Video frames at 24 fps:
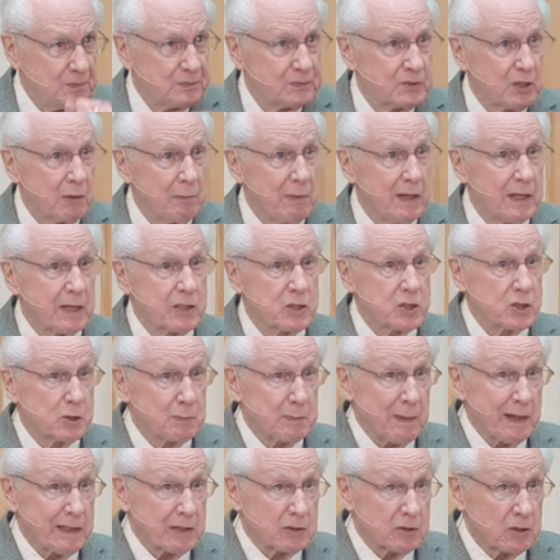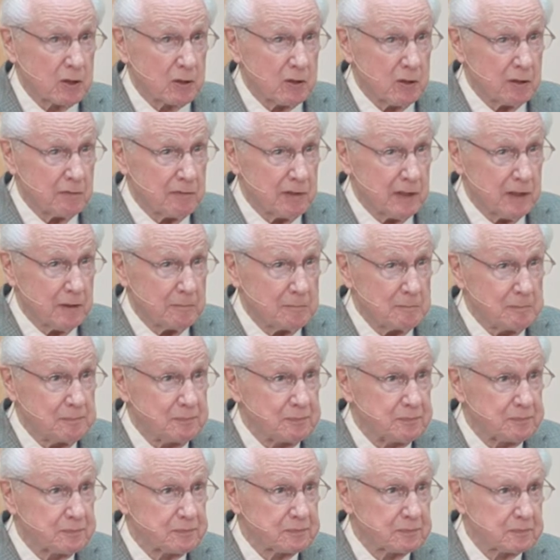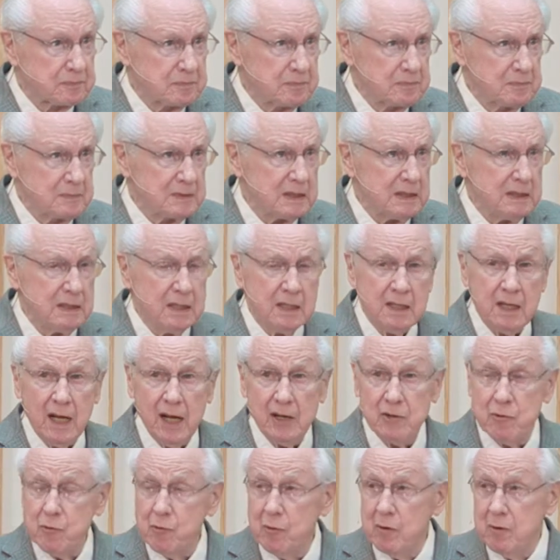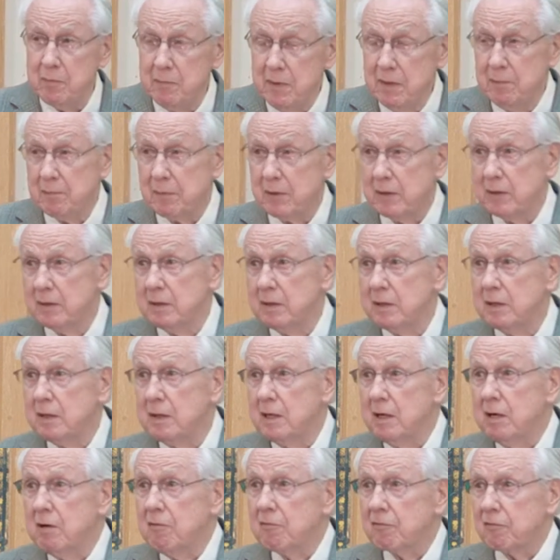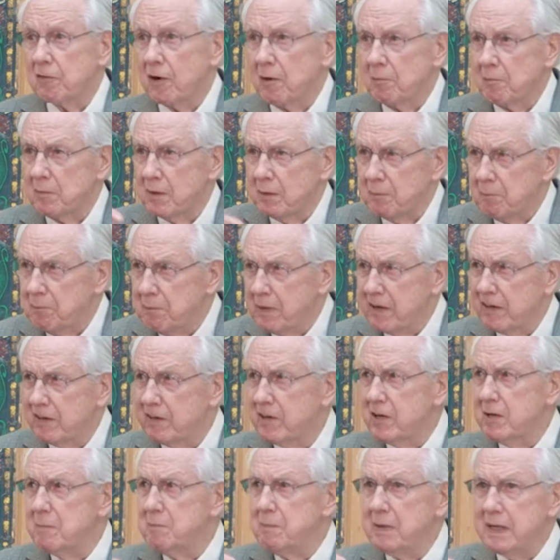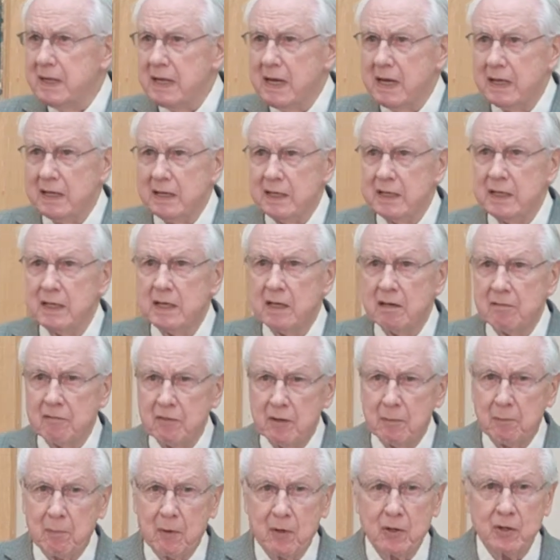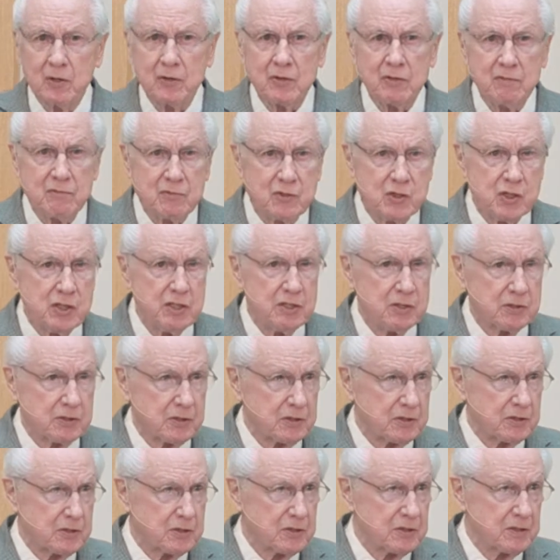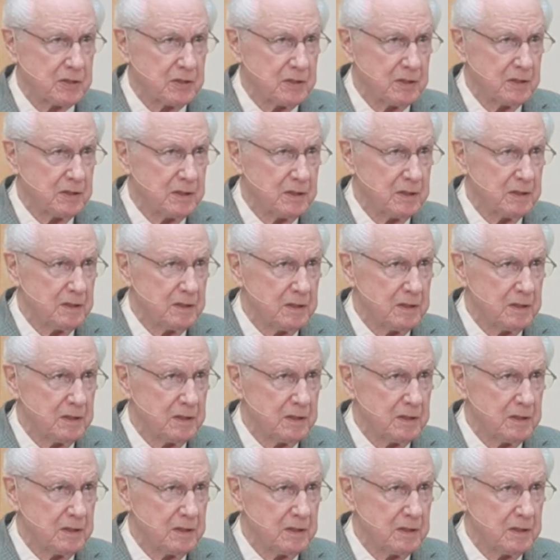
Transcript: to make a spectacle of him. And you remember, from the very beginning of the birth of Jesus,